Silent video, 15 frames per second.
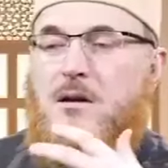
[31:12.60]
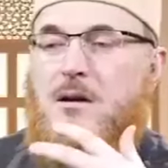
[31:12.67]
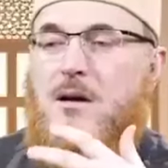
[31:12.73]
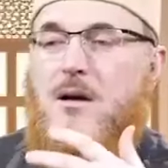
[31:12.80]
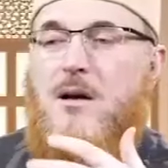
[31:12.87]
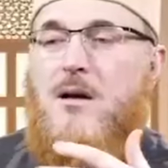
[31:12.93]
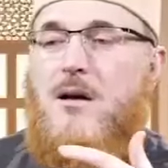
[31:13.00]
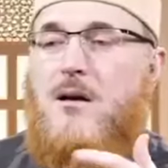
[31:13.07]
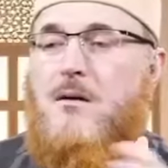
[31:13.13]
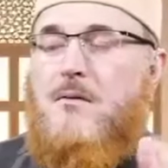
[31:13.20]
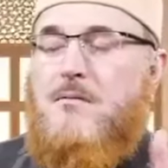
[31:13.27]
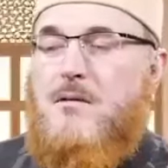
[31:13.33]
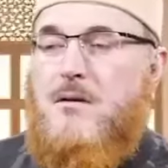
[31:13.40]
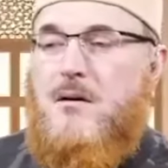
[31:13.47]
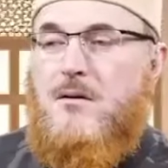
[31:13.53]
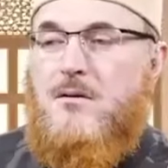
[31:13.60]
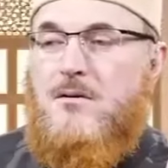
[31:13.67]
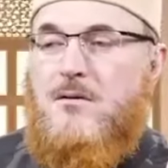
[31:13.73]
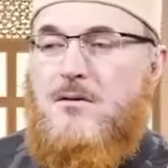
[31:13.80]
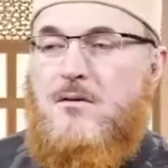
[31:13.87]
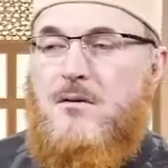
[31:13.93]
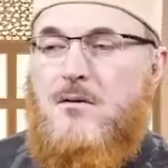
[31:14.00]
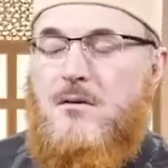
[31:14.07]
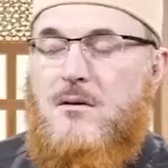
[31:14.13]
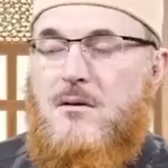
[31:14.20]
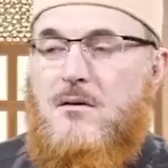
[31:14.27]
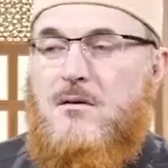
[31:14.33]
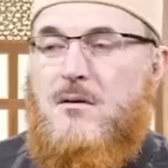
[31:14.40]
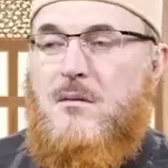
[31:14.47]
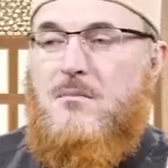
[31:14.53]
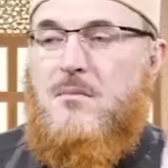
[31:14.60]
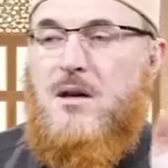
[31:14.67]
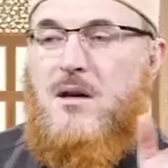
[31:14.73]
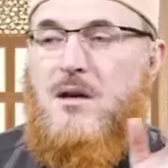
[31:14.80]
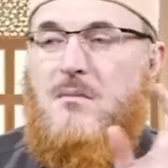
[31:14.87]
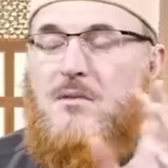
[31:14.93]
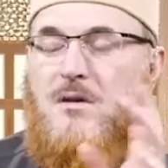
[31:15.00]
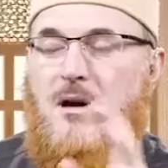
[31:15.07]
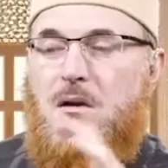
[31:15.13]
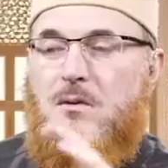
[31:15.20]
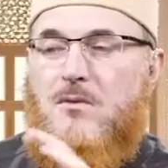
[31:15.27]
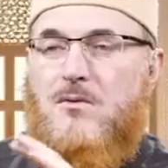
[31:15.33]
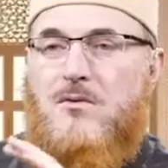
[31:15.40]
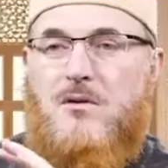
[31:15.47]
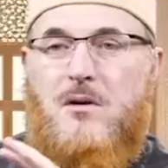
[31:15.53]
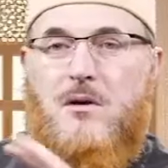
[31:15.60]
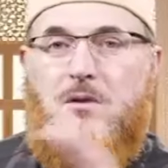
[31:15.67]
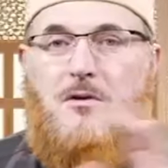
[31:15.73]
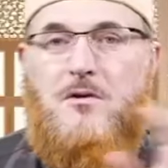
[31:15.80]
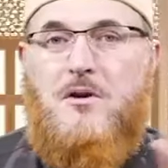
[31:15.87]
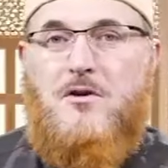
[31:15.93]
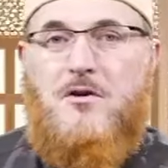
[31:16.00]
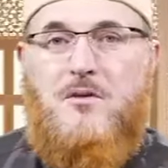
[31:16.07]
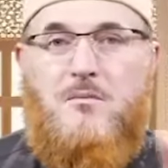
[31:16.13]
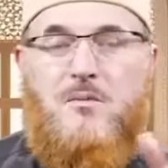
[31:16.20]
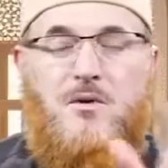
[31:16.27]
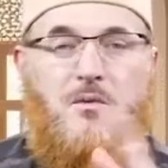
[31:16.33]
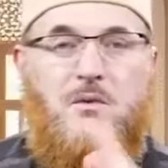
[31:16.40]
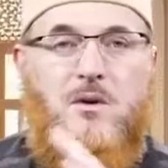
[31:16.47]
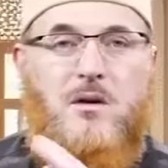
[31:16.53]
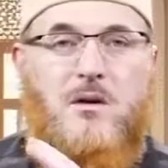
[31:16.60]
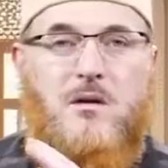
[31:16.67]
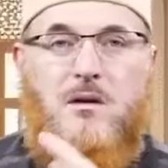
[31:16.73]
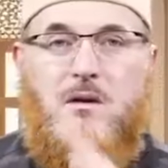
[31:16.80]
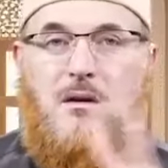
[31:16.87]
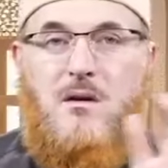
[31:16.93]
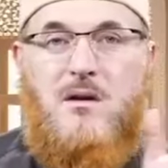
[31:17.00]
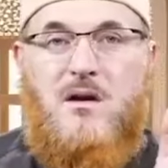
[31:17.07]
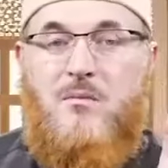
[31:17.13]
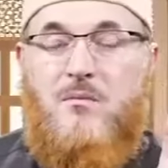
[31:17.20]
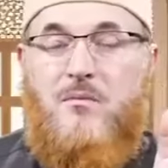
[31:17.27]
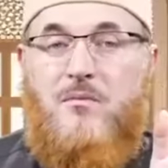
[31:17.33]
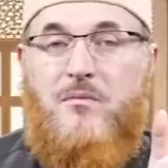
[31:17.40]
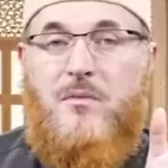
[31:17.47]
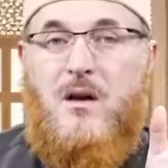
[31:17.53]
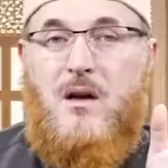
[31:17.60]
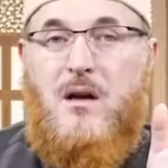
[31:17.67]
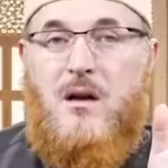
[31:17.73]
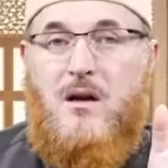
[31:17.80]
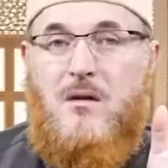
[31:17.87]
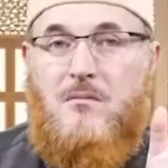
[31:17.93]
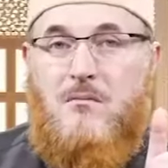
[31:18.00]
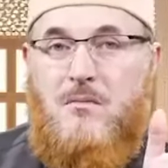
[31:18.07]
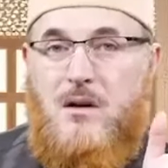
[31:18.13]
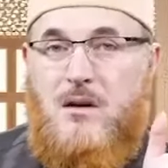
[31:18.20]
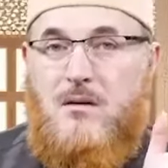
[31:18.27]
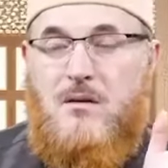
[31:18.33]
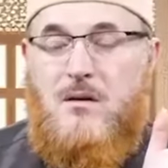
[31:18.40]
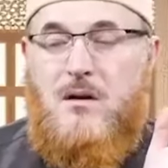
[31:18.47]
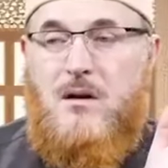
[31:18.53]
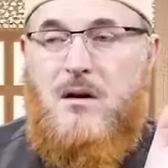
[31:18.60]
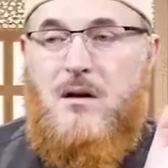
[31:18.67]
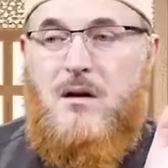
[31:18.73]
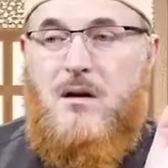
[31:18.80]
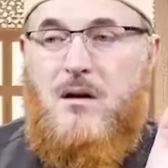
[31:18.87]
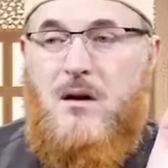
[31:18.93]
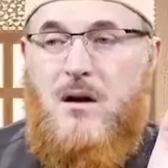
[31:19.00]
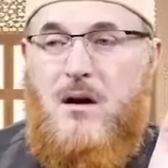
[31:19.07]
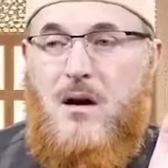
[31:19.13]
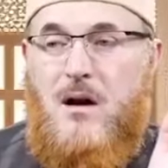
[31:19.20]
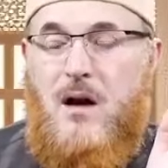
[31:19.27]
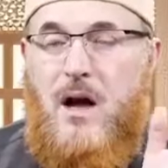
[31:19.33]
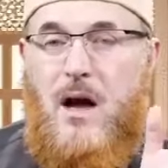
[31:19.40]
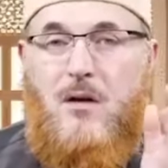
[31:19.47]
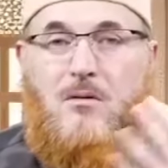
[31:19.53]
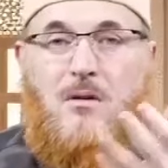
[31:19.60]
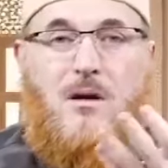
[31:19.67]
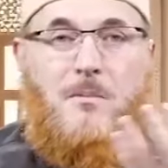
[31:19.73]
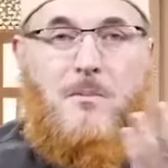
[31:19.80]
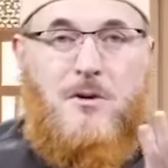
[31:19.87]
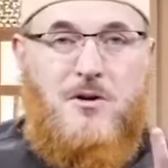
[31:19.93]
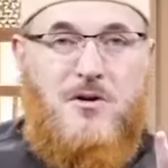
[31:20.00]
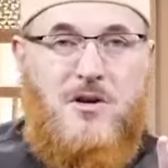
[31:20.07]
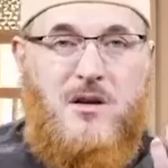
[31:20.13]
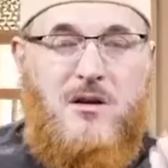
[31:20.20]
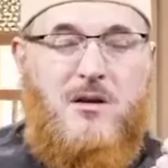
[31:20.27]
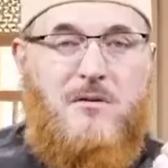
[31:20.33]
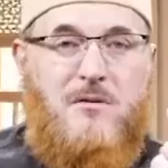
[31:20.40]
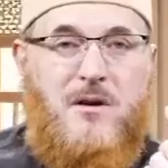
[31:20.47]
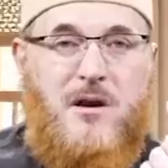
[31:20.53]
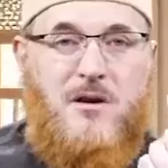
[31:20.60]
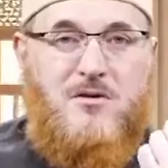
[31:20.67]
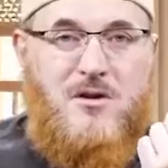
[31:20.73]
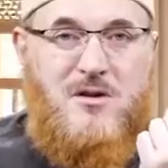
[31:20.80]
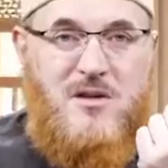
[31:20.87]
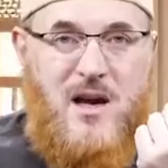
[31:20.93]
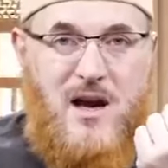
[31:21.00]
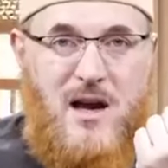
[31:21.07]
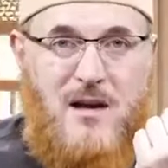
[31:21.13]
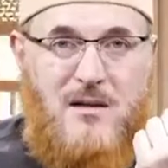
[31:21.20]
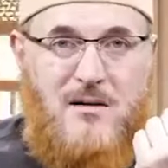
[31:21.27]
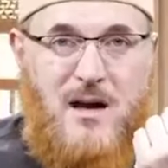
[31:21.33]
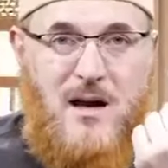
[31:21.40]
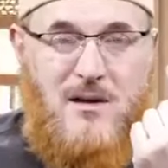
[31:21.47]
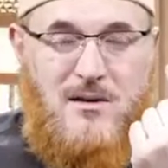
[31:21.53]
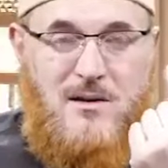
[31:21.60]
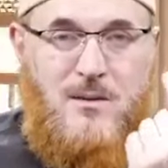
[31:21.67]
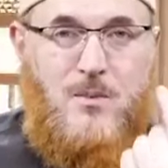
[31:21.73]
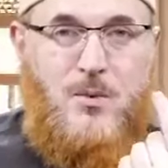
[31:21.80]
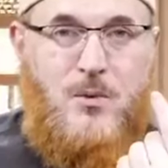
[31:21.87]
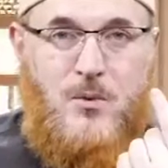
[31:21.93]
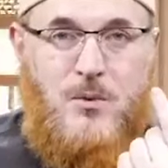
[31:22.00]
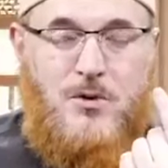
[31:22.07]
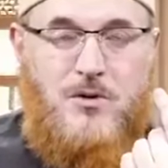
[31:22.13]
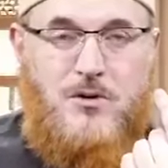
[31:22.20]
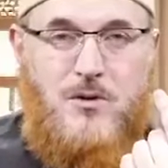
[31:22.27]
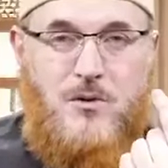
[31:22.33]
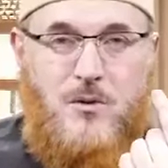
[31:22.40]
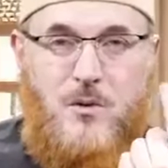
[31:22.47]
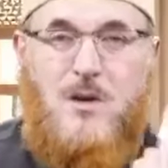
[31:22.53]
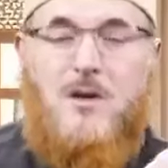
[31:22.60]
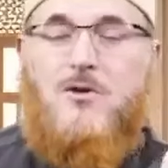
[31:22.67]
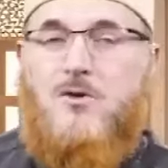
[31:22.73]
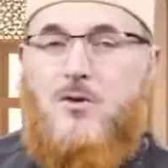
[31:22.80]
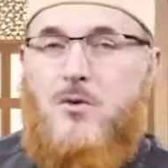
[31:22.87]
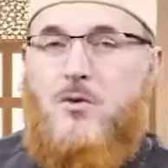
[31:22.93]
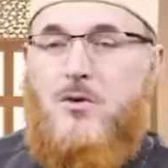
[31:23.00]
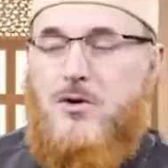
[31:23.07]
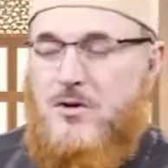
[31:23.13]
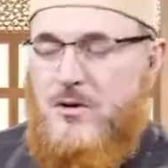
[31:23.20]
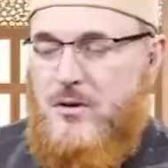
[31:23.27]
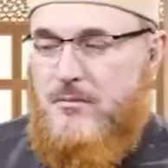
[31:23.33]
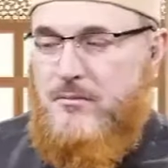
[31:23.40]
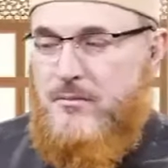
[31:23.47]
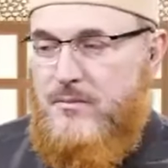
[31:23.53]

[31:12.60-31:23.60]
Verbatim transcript: a lot of things. Sometimes I don't see connection between them. But I would appreciate if you can just ask a simple question. What is your question?